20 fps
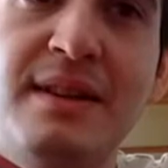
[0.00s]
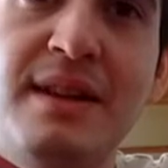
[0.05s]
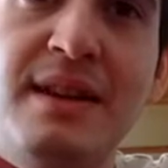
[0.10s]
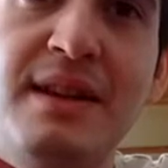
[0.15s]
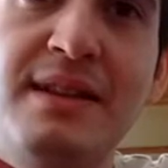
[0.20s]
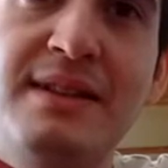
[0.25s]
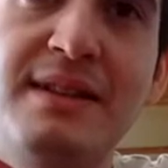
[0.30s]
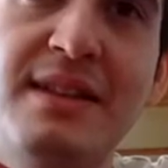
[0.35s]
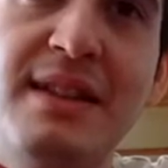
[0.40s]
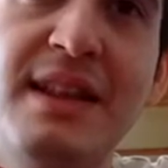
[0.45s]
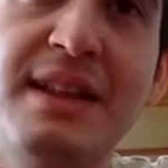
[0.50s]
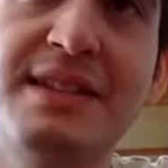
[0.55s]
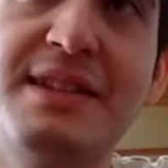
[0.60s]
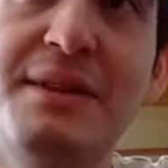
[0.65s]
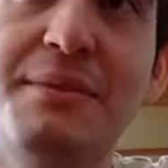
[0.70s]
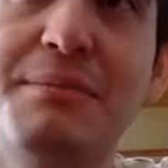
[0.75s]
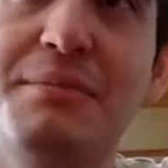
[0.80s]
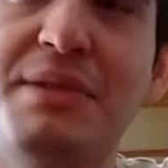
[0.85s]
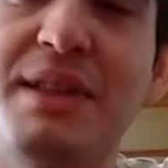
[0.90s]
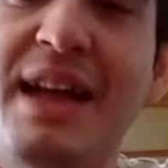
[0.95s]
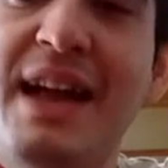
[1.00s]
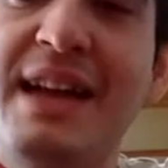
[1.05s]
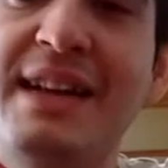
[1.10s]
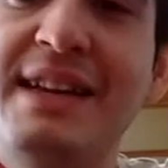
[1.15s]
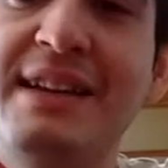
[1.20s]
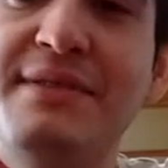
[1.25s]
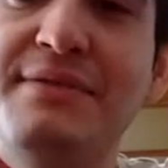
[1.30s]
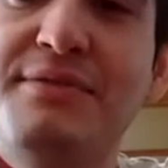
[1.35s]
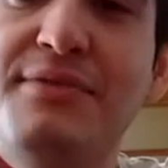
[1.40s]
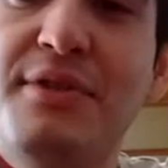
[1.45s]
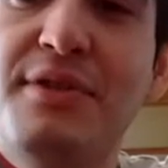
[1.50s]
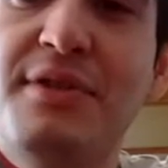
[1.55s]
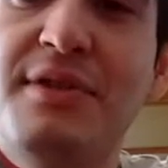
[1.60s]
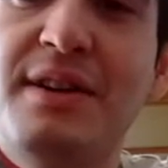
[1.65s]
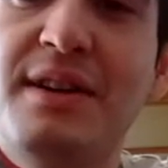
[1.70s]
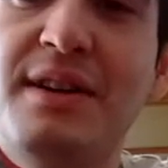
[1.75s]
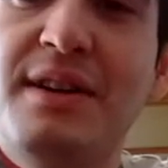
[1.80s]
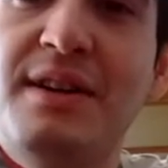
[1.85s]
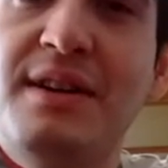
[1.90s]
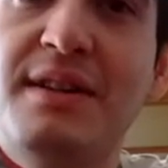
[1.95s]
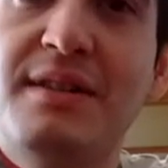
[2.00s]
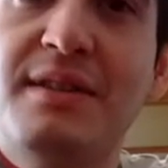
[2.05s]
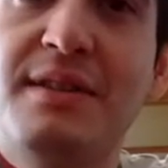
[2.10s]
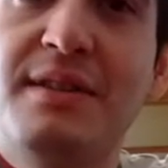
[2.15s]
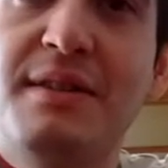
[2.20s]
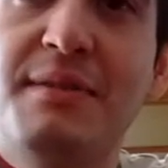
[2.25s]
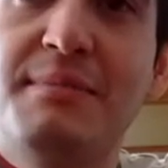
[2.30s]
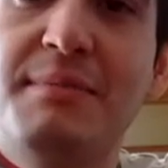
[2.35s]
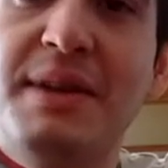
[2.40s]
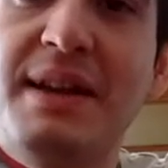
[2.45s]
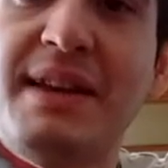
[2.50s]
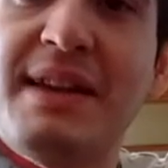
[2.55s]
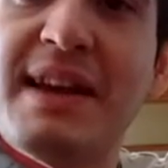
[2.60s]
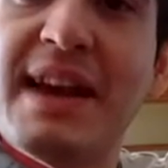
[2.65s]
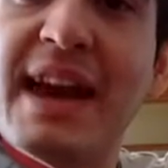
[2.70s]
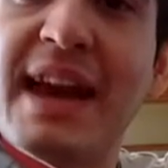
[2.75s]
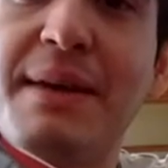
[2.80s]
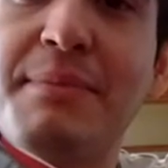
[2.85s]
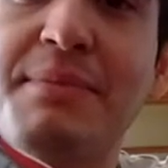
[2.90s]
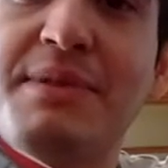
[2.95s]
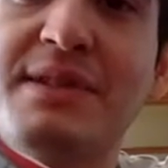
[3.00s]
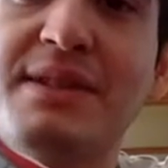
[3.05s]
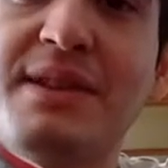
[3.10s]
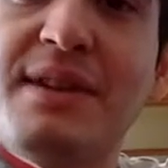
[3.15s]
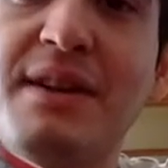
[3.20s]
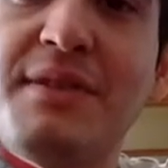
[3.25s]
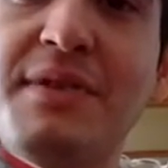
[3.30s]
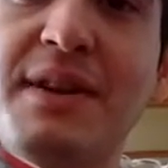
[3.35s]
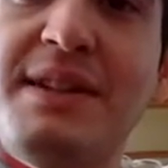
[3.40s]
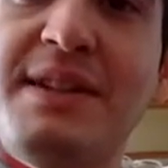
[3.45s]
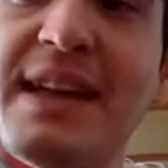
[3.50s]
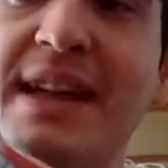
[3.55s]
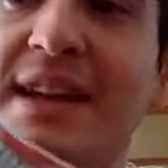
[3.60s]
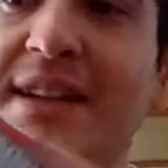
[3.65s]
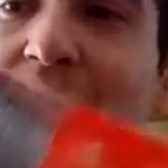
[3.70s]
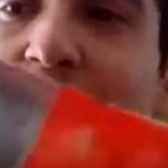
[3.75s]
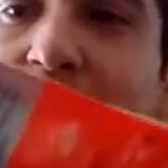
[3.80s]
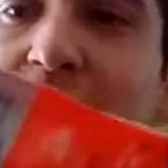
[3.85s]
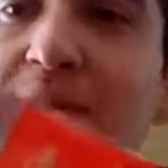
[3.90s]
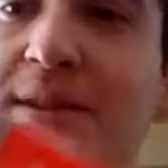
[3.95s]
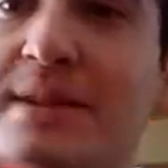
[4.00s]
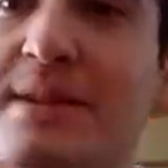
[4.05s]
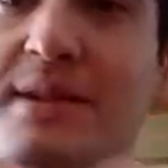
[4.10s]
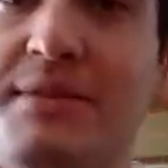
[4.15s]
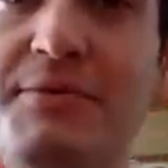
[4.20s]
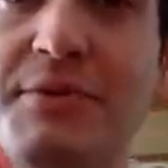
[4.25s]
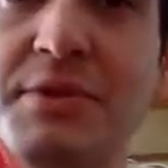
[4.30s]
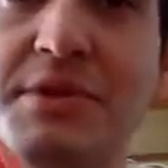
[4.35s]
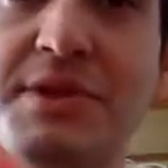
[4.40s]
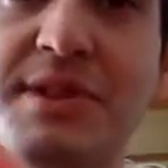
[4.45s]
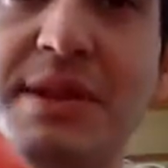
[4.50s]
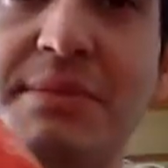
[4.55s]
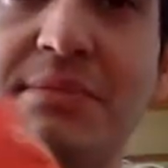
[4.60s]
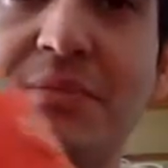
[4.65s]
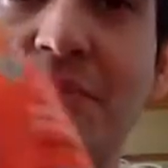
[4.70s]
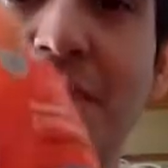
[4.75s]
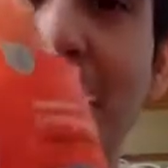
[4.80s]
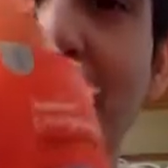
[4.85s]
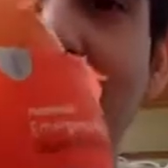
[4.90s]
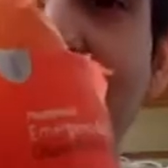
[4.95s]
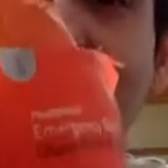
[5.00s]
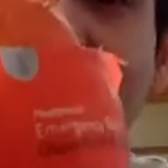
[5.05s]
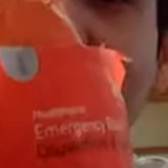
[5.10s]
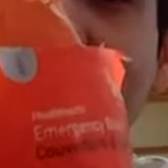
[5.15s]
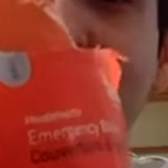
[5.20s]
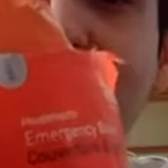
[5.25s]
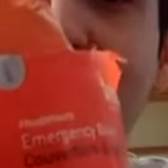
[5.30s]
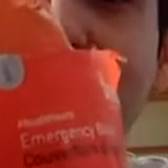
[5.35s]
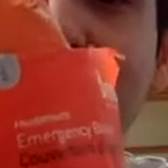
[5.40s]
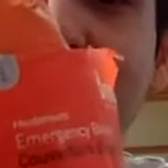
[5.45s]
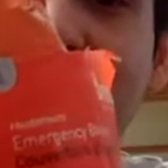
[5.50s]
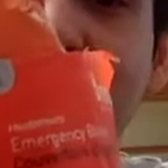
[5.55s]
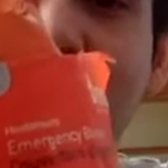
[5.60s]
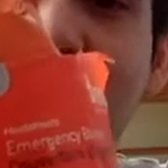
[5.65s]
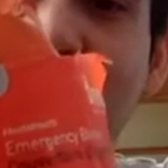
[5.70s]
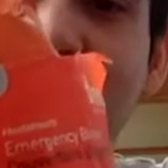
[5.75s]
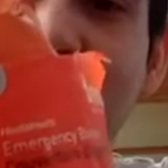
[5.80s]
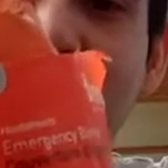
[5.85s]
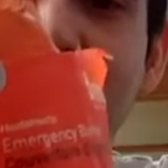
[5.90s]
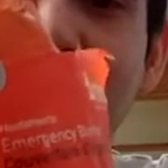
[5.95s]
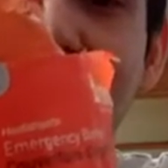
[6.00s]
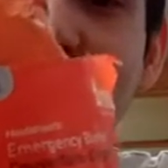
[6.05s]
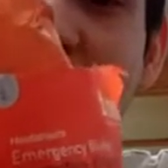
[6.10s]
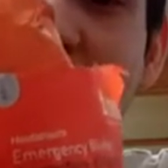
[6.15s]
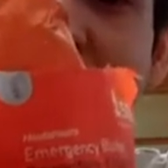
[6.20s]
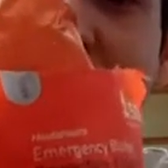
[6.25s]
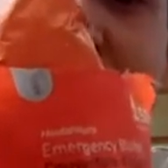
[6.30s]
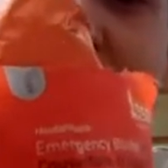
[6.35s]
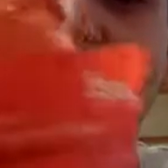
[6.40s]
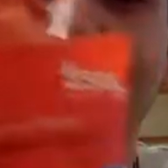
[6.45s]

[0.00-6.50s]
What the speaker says: And unless I'm planning for a big camp and stuff, I take a real sleeping bag or something like